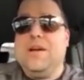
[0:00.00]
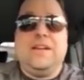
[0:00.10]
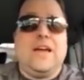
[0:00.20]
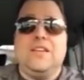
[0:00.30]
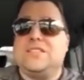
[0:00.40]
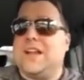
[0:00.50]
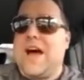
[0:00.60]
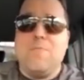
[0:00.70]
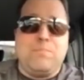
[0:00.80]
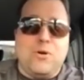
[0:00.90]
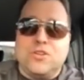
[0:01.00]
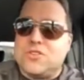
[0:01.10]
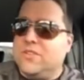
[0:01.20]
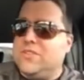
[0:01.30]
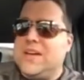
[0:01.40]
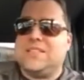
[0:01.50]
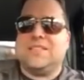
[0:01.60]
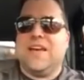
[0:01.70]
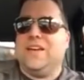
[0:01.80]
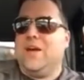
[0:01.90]
Now, listen, I'm bullish on
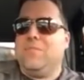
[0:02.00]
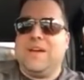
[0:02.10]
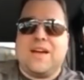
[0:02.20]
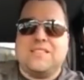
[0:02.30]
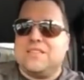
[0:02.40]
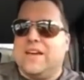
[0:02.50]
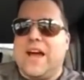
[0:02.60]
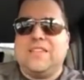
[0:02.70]
Texas A&M, like I said.